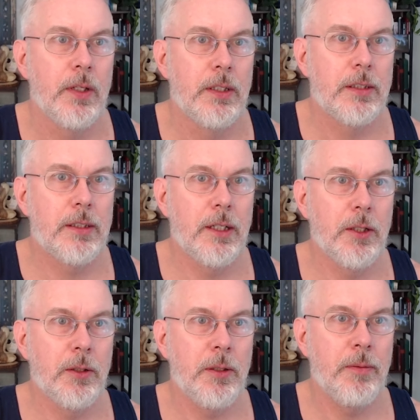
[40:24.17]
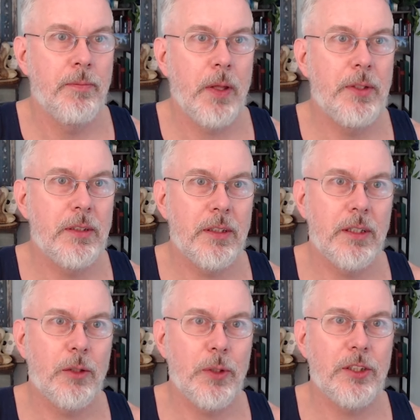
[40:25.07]
So, I mean,
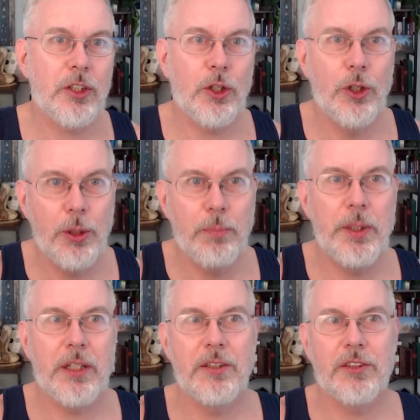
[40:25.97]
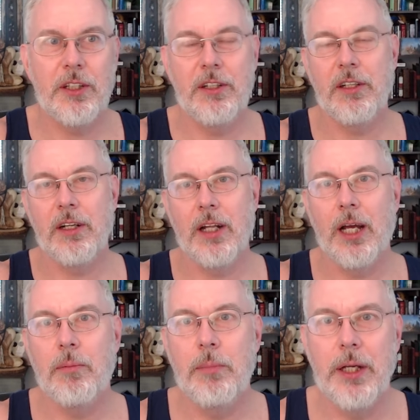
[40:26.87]
the Grinch could be considered an
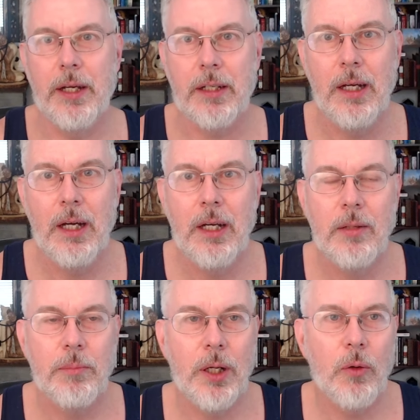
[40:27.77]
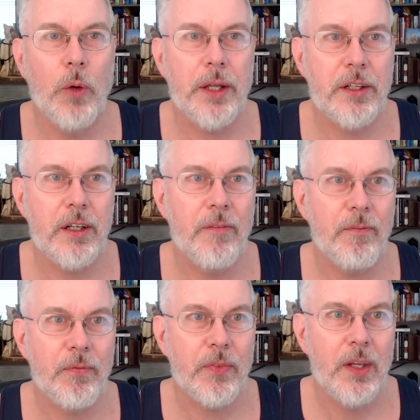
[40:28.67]
enlightened being, but whether
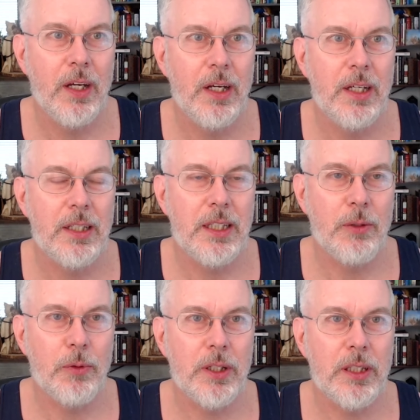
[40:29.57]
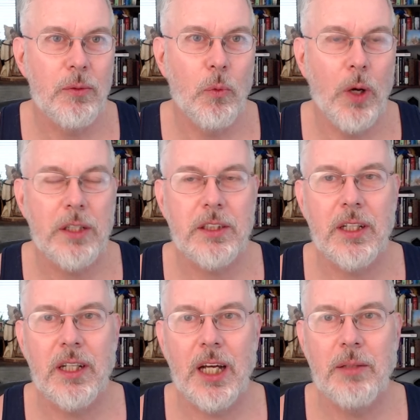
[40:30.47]
he really was an
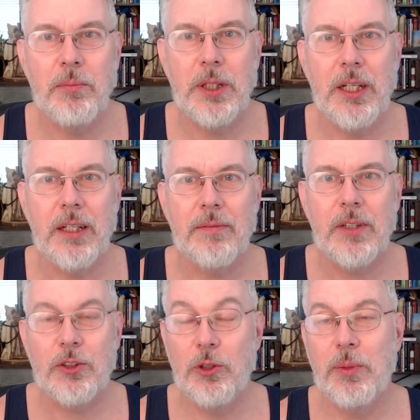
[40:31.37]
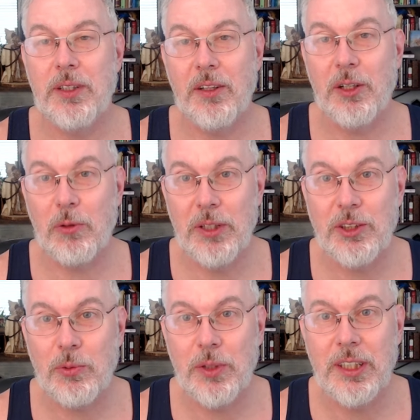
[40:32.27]
enlightened being, assuming that the
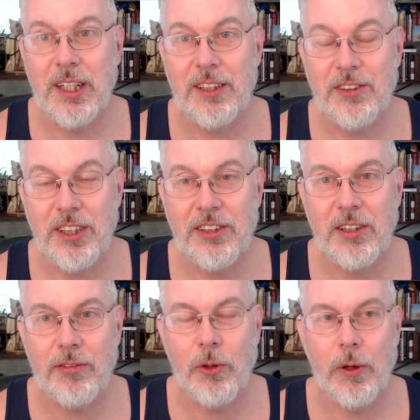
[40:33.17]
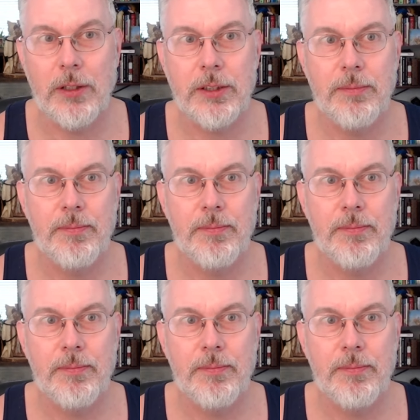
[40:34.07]
Grinch really existed, of course,